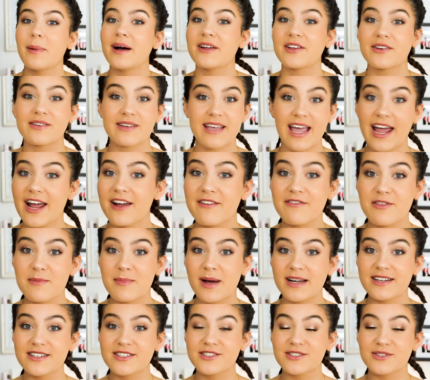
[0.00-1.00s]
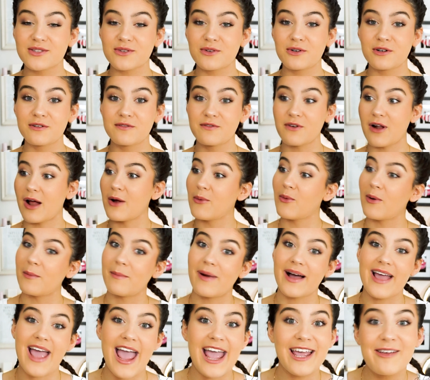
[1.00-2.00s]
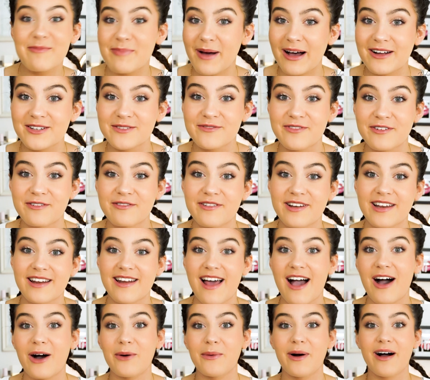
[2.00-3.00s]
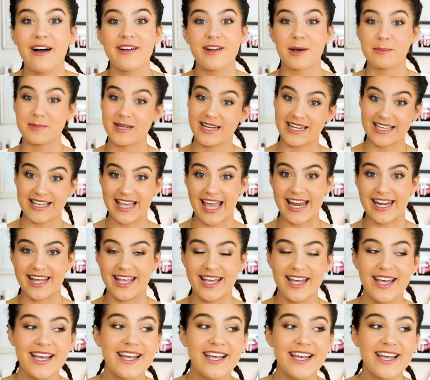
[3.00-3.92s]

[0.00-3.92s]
I don't care if the manager's awful. I want my £8.50 an hour and I'm gonna get it.